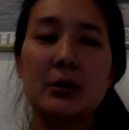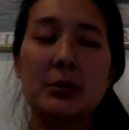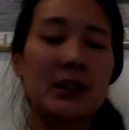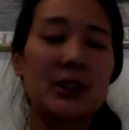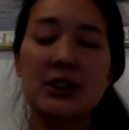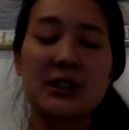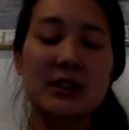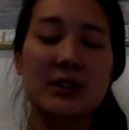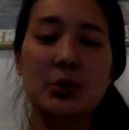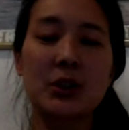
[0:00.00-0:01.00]
but it's
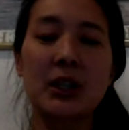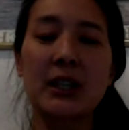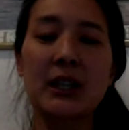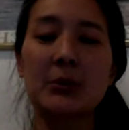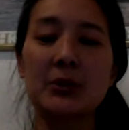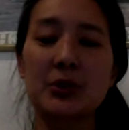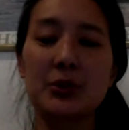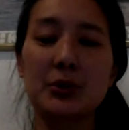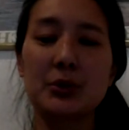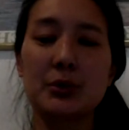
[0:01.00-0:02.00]
just we're not able
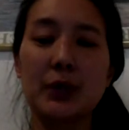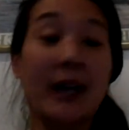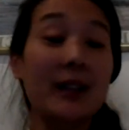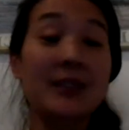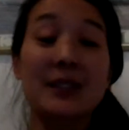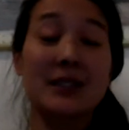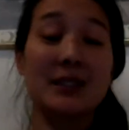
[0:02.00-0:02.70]
to access